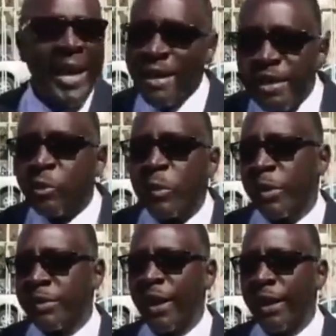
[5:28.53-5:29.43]
And that is
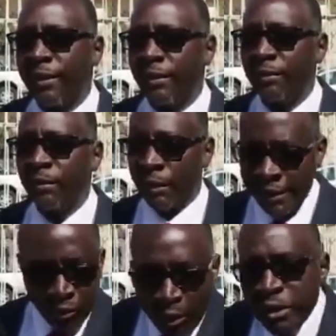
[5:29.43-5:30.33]
what we are saying.
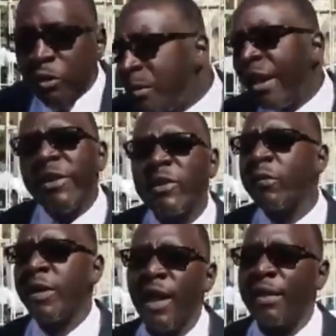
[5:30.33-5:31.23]
Let's go into the
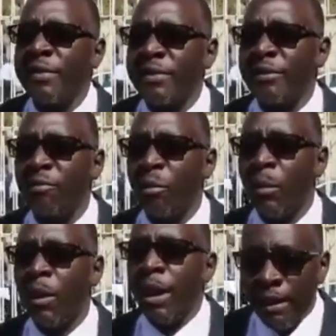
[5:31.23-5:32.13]
merits of the case.
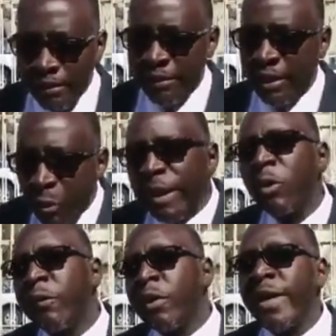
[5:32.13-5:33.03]
Let's see
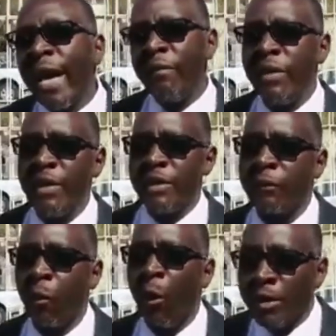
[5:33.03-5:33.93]
whether you've got the
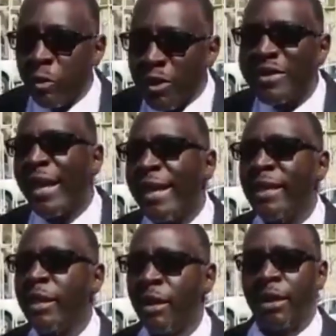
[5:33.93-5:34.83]
evidence for what you are
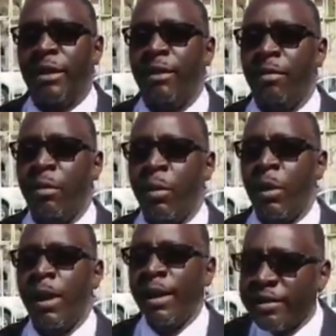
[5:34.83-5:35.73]
saying.
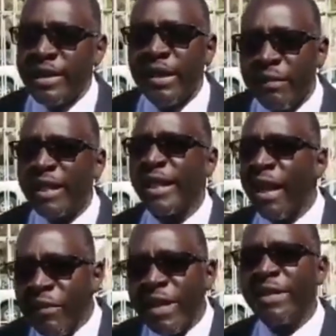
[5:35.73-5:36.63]
Let's see if
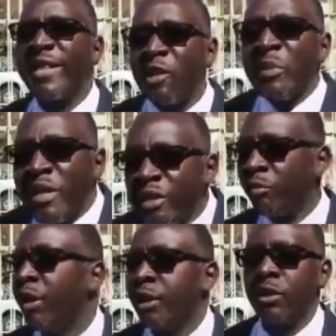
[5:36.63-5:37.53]
that evidence is
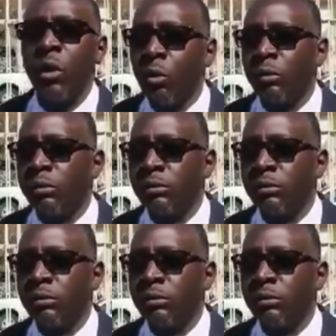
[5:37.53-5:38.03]
admissible at law.